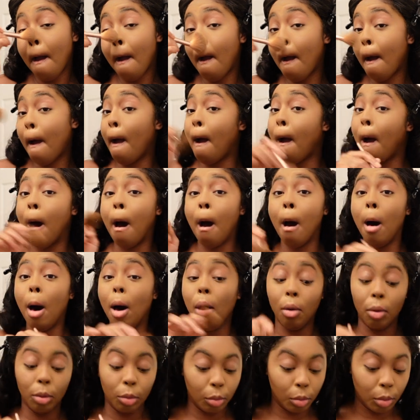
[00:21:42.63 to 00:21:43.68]
I
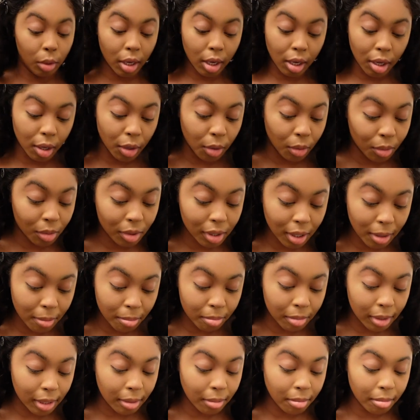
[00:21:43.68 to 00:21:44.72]
don't know.
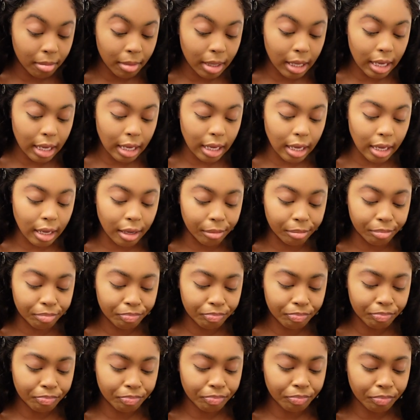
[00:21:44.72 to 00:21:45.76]
Couldn't be me.
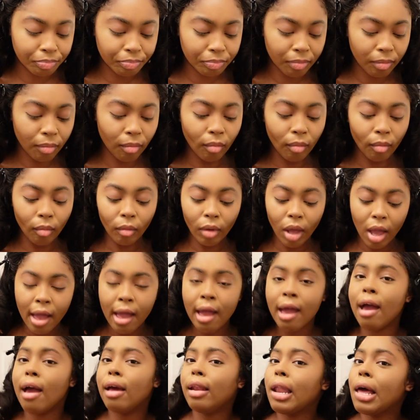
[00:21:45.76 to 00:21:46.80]

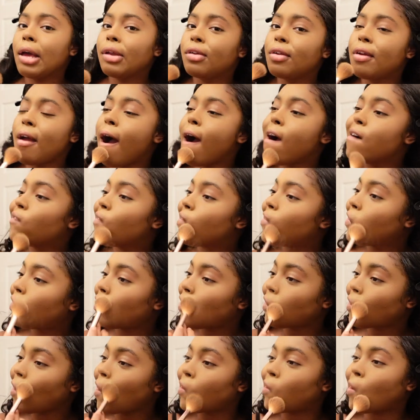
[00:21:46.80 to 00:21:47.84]
And like, do y'all really
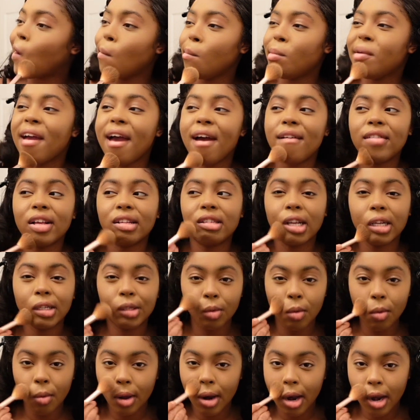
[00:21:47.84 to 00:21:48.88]
think they don't be having sex
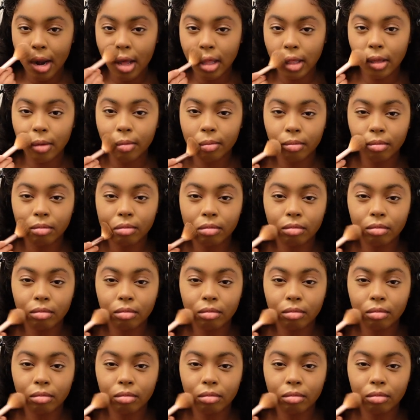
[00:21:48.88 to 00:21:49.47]
with one another?